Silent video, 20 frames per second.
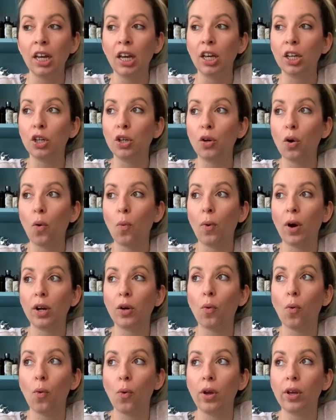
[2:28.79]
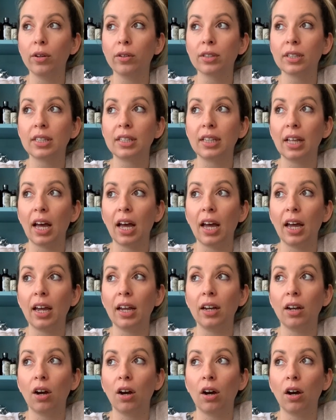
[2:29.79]
You don't want oils
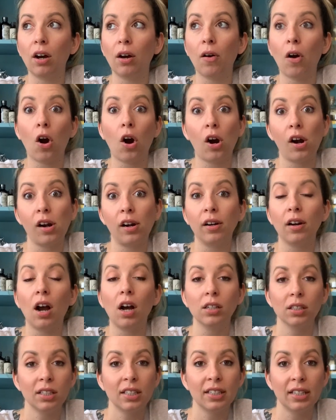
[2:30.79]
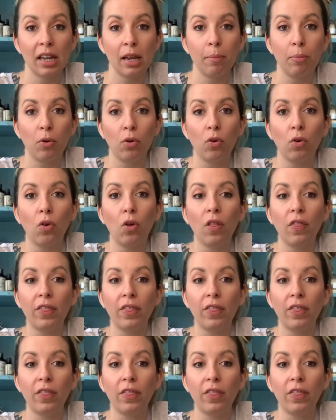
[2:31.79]
that are unstable,